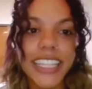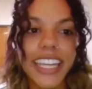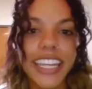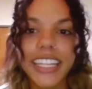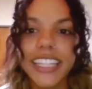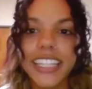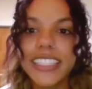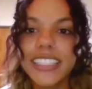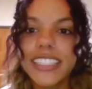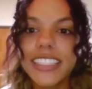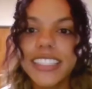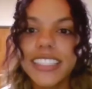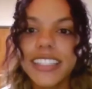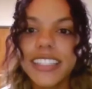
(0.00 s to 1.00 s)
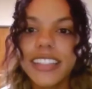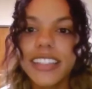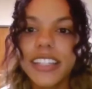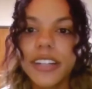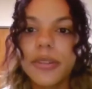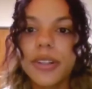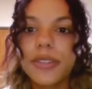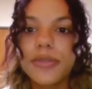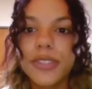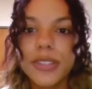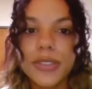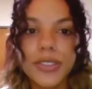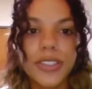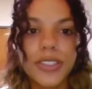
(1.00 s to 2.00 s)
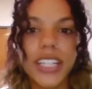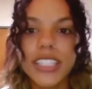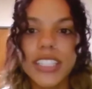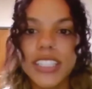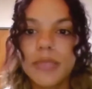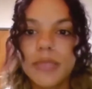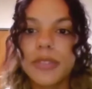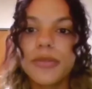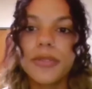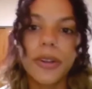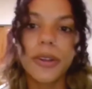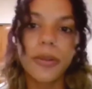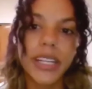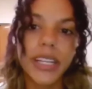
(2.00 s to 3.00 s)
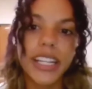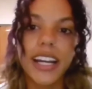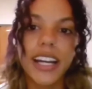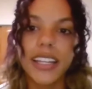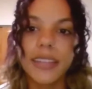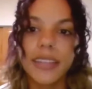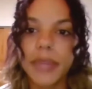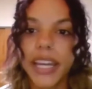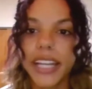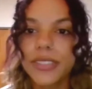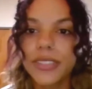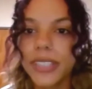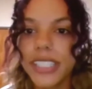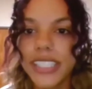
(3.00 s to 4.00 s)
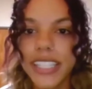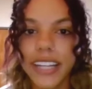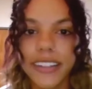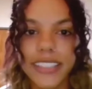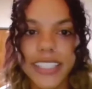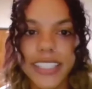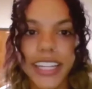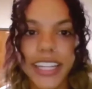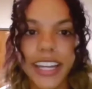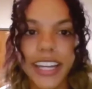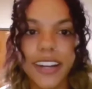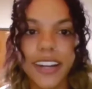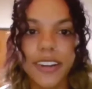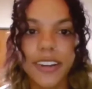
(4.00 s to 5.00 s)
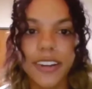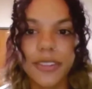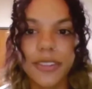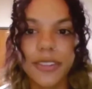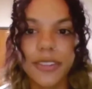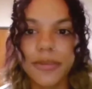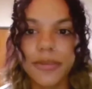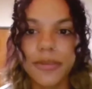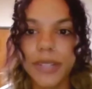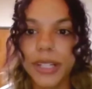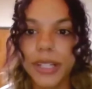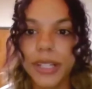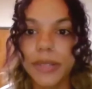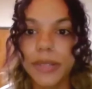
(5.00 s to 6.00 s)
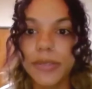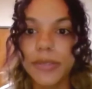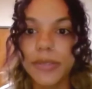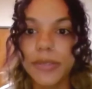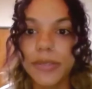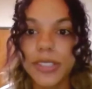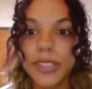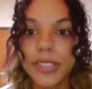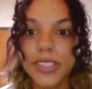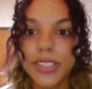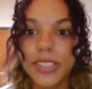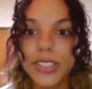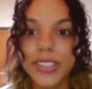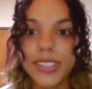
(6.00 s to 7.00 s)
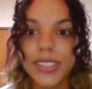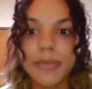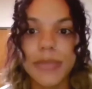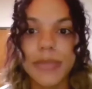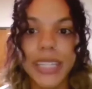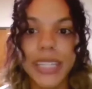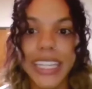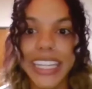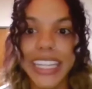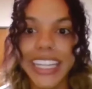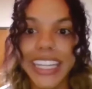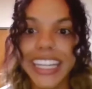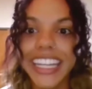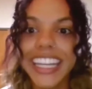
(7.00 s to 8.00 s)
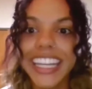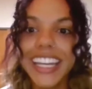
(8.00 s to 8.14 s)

And there were a few stretches before we got back towards downtown where it was just me